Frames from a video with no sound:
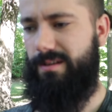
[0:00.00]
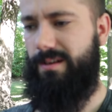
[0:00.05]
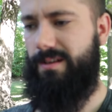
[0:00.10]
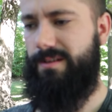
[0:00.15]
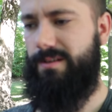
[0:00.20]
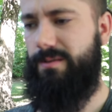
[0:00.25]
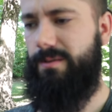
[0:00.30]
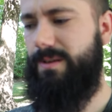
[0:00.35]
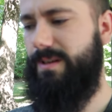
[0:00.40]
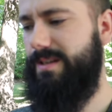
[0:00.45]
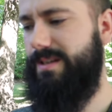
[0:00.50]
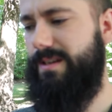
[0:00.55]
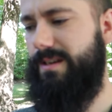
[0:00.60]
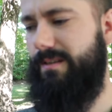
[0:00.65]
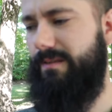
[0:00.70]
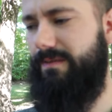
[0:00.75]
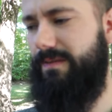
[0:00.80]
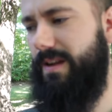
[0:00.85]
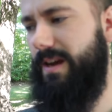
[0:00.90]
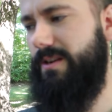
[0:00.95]
Let's go into the
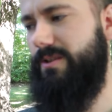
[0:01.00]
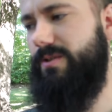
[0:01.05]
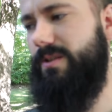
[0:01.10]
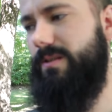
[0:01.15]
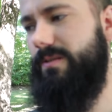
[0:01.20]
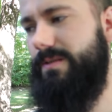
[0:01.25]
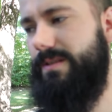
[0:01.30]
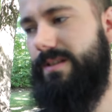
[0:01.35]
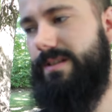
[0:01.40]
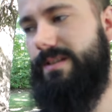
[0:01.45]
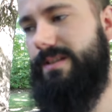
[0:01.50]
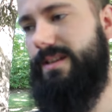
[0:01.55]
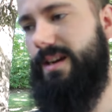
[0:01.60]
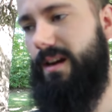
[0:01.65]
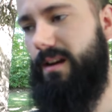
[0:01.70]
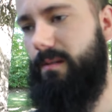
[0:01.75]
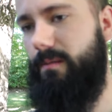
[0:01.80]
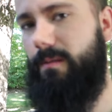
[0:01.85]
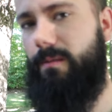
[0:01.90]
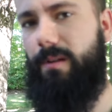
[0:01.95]
city and fly drones
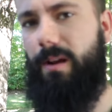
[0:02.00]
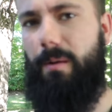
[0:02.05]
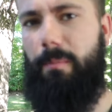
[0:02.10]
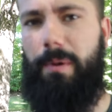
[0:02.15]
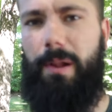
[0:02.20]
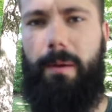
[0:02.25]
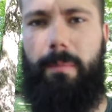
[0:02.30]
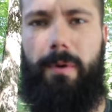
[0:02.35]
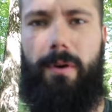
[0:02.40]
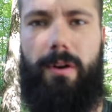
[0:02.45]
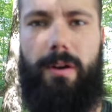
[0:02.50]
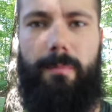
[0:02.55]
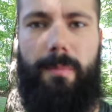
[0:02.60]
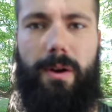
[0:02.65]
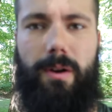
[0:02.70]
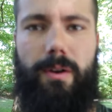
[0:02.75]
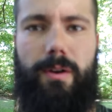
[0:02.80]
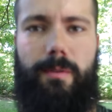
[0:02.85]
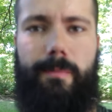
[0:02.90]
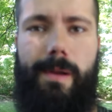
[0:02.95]
instead. And play
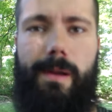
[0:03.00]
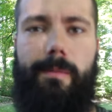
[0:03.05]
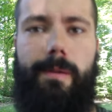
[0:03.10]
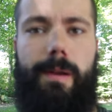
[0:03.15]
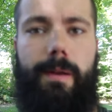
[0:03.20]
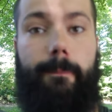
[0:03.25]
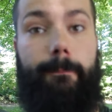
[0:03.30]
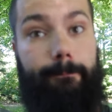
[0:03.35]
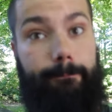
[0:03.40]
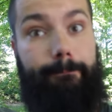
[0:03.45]
Pokemon Go maybe.